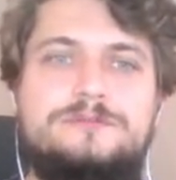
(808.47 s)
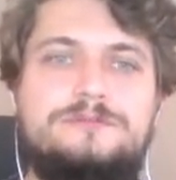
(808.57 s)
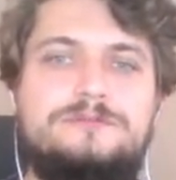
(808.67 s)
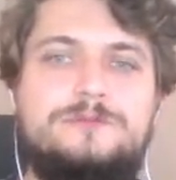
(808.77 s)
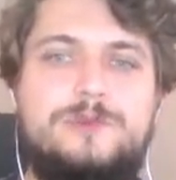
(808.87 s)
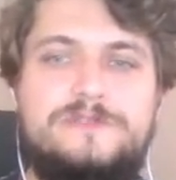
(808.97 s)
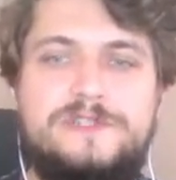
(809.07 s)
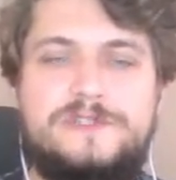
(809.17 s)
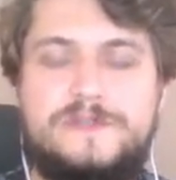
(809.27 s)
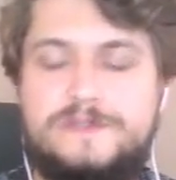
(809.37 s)
With
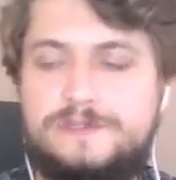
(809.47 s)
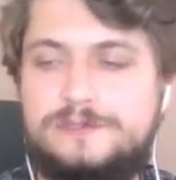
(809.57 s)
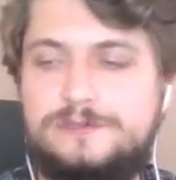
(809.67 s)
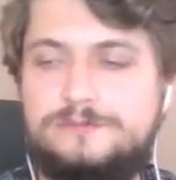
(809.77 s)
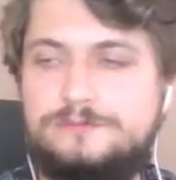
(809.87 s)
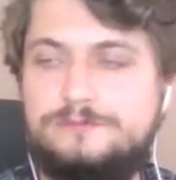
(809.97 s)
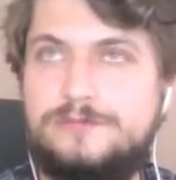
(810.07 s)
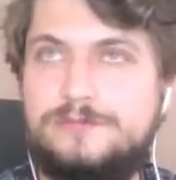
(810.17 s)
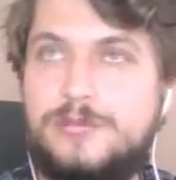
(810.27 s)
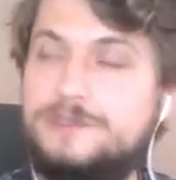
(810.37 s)
this
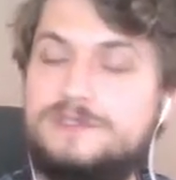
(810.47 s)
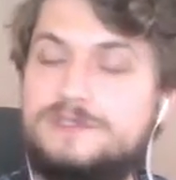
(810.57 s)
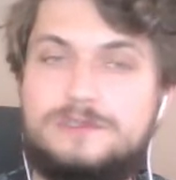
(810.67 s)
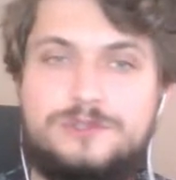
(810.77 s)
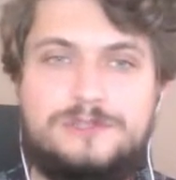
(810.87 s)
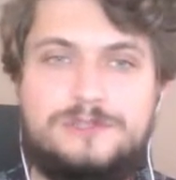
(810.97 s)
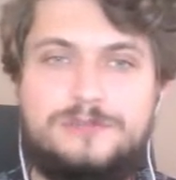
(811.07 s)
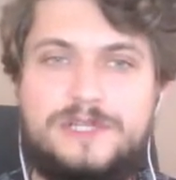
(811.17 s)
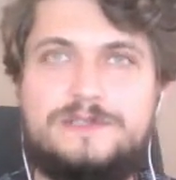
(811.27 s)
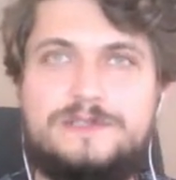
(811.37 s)
heuristic solution in
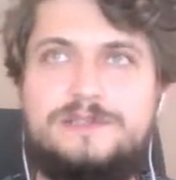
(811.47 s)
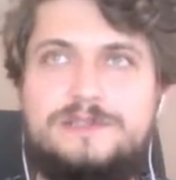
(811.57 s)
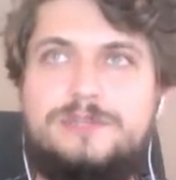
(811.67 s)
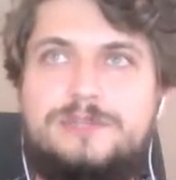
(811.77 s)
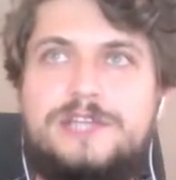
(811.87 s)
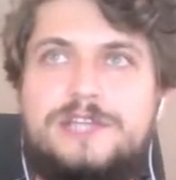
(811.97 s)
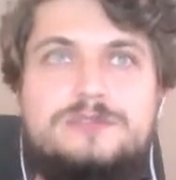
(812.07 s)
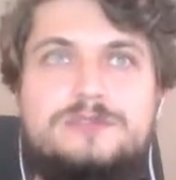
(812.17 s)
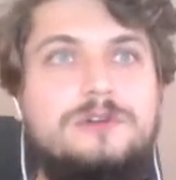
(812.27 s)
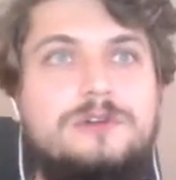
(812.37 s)
place, the
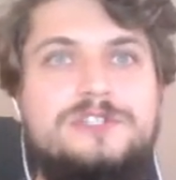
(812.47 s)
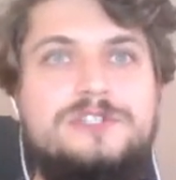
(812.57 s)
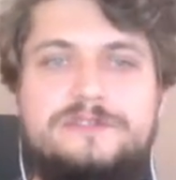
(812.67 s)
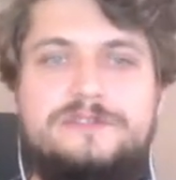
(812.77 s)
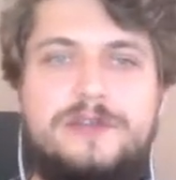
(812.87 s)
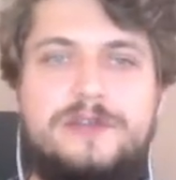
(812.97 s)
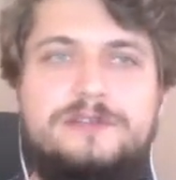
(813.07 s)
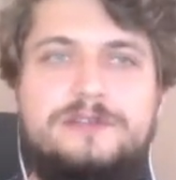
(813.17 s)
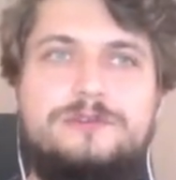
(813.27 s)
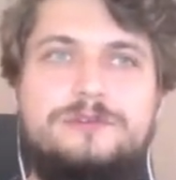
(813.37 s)
application recorded just fine,
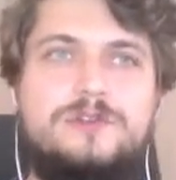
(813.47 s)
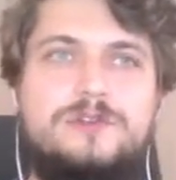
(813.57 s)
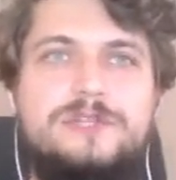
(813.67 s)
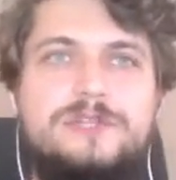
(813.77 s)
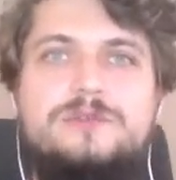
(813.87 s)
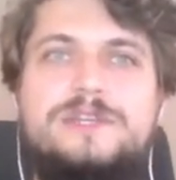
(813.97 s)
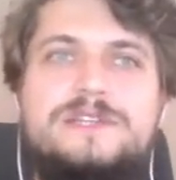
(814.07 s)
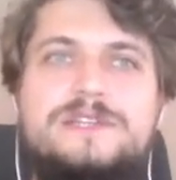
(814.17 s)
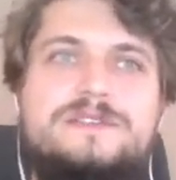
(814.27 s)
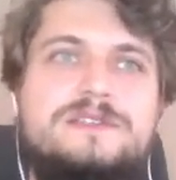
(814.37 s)
and during a replay, we
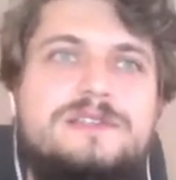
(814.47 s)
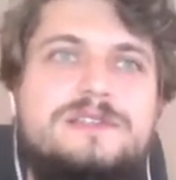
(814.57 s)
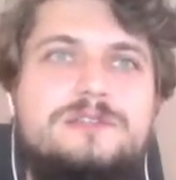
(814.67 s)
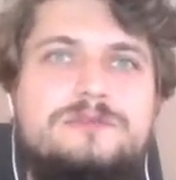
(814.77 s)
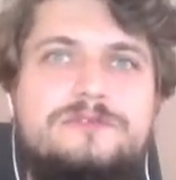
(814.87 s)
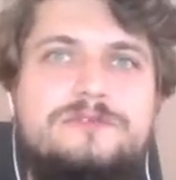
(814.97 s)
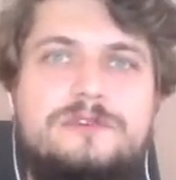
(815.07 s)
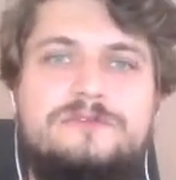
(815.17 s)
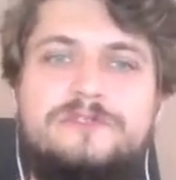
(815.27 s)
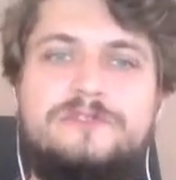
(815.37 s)
can see that
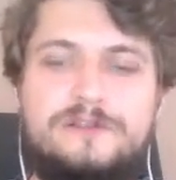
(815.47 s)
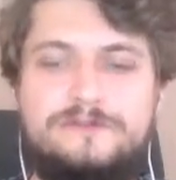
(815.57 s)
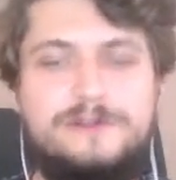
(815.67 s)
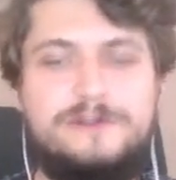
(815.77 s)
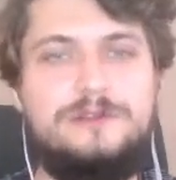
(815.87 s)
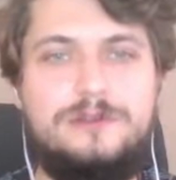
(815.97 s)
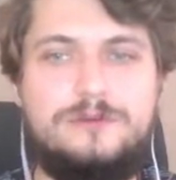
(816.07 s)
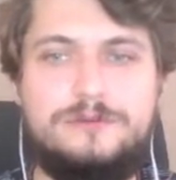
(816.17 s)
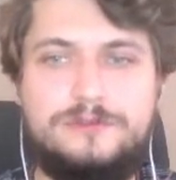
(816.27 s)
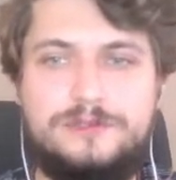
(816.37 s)
for very, very
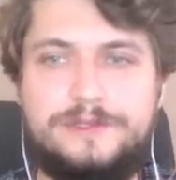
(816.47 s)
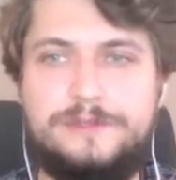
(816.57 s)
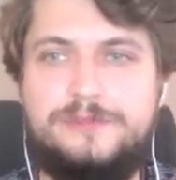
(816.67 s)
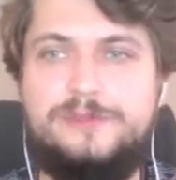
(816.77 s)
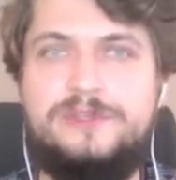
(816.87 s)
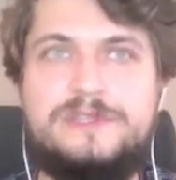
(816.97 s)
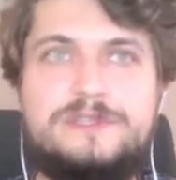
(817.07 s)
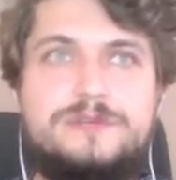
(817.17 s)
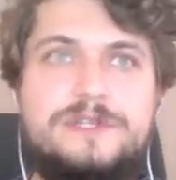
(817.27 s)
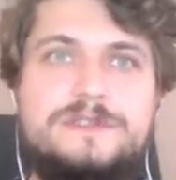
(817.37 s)
low
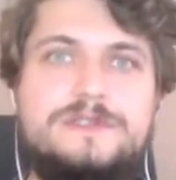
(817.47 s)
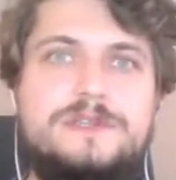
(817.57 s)
PPS rates,